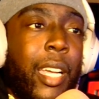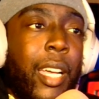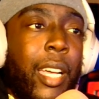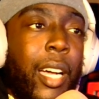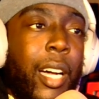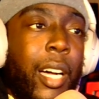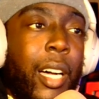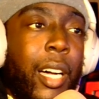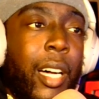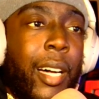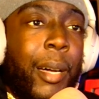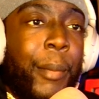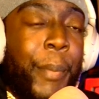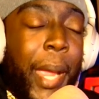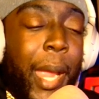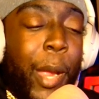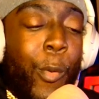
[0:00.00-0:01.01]
uh
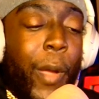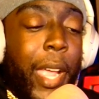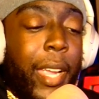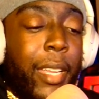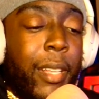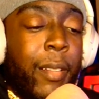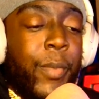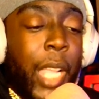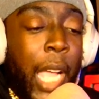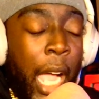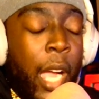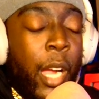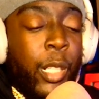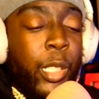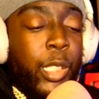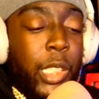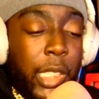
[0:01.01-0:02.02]
bandwagon, I
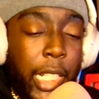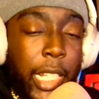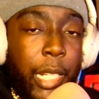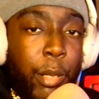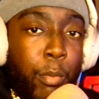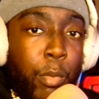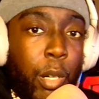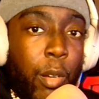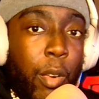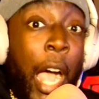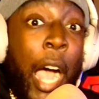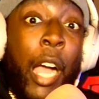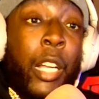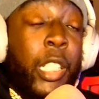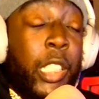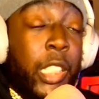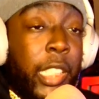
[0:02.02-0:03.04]
understand, bro. I
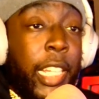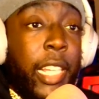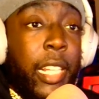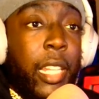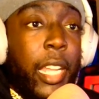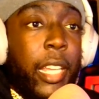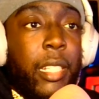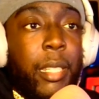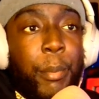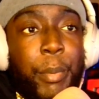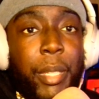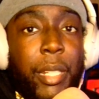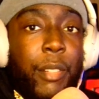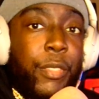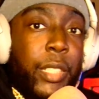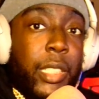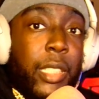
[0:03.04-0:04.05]
understand like the
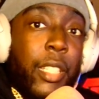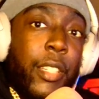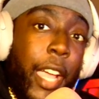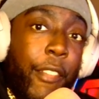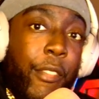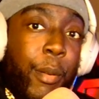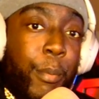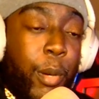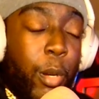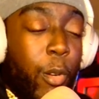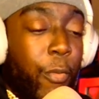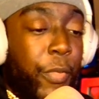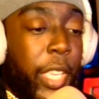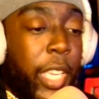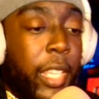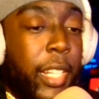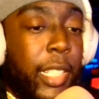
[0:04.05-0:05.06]
benefits of having both.
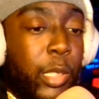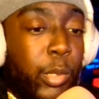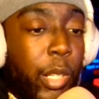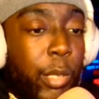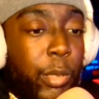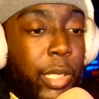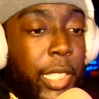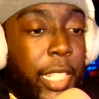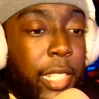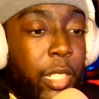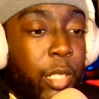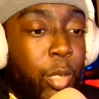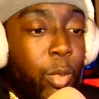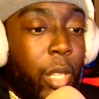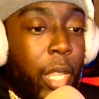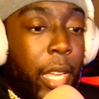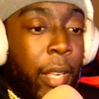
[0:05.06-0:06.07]
And that's what I was getting to.
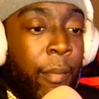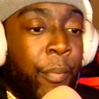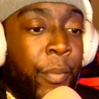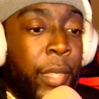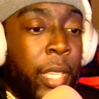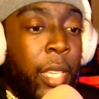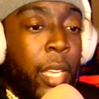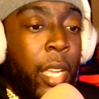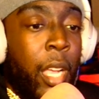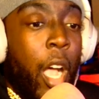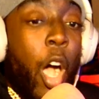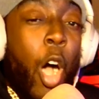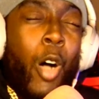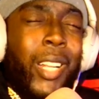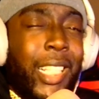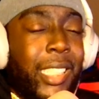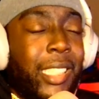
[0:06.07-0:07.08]
Like,
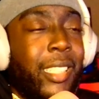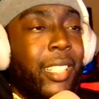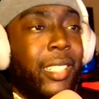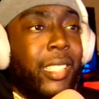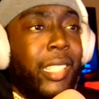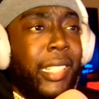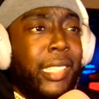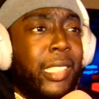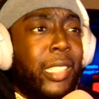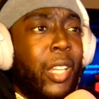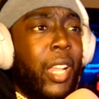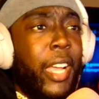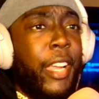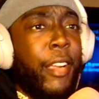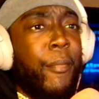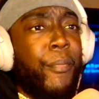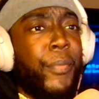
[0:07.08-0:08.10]
oh, that's nothing. So
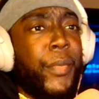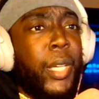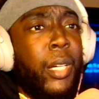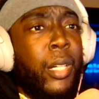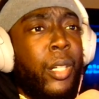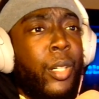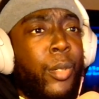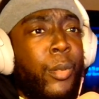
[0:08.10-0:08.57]
like, um